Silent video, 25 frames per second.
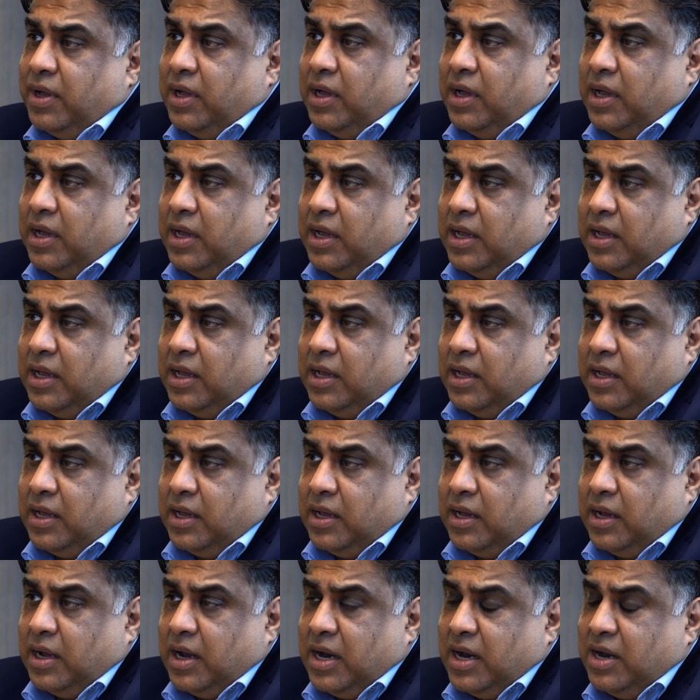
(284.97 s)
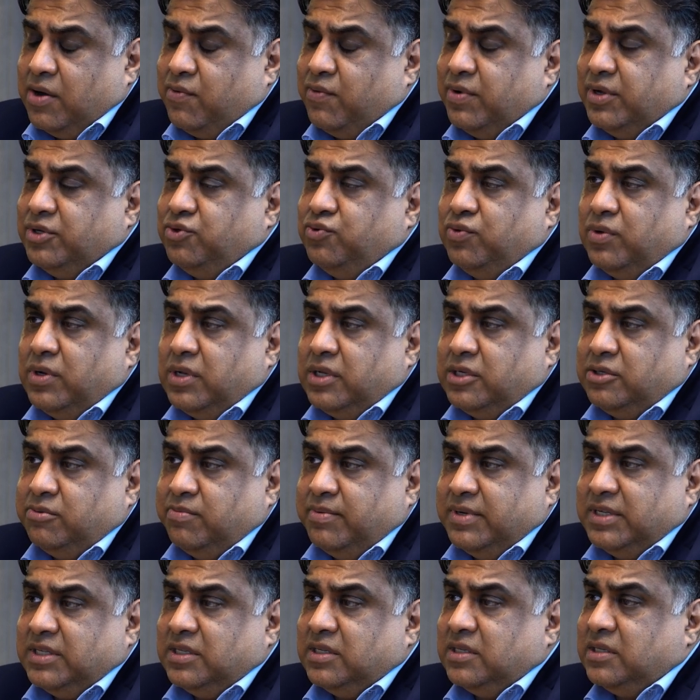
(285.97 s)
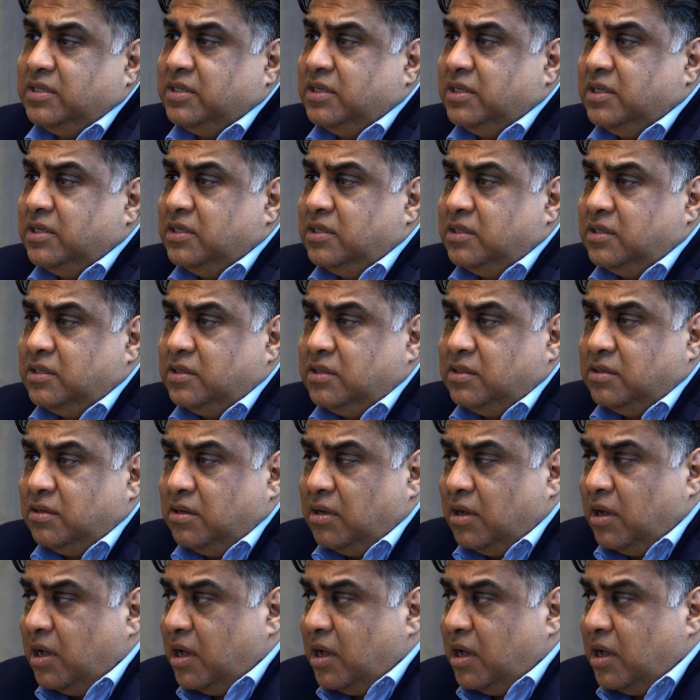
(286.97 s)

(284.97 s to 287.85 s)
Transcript: individuals, businesses,